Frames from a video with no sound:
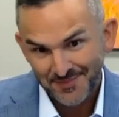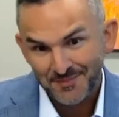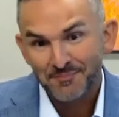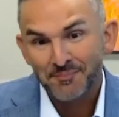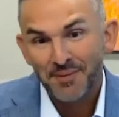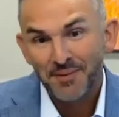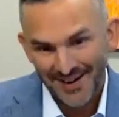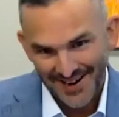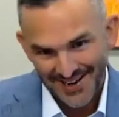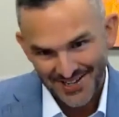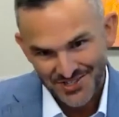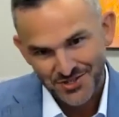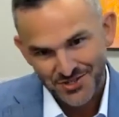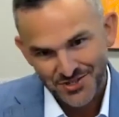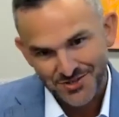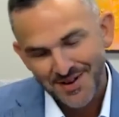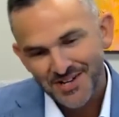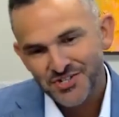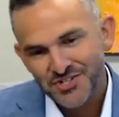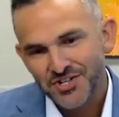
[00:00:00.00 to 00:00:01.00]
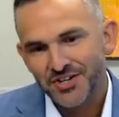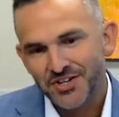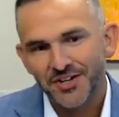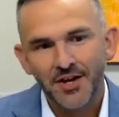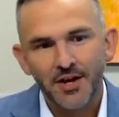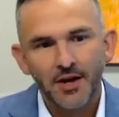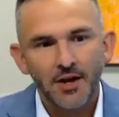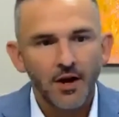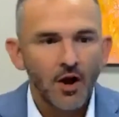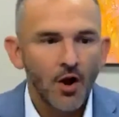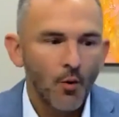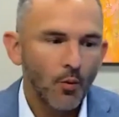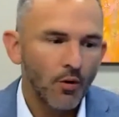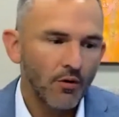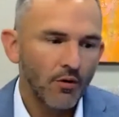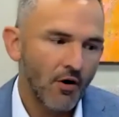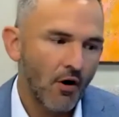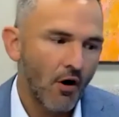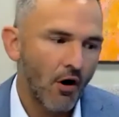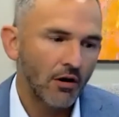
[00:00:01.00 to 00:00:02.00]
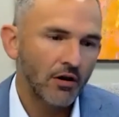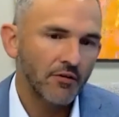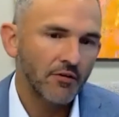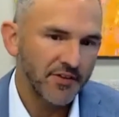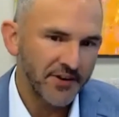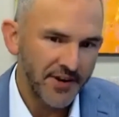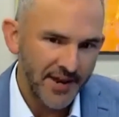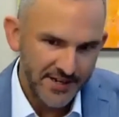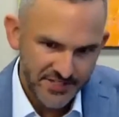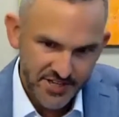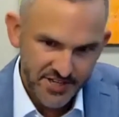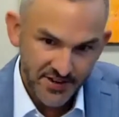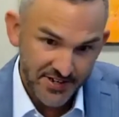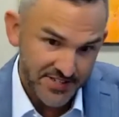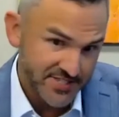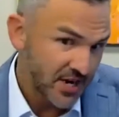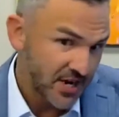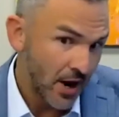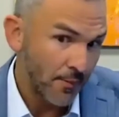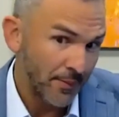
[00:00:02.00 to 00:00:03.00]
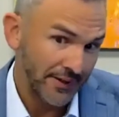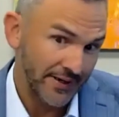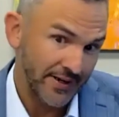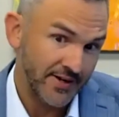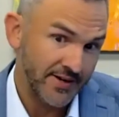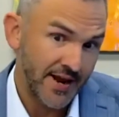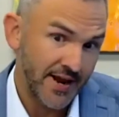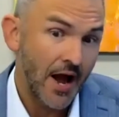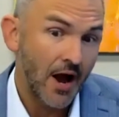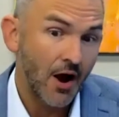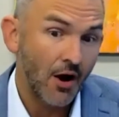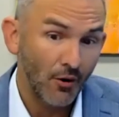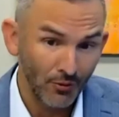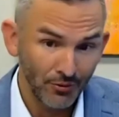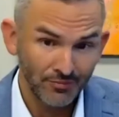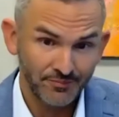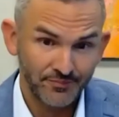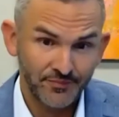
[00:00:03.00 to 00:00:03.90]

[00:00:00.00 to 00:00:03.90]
But as you'd mentioned, with all of the density that's coming in now,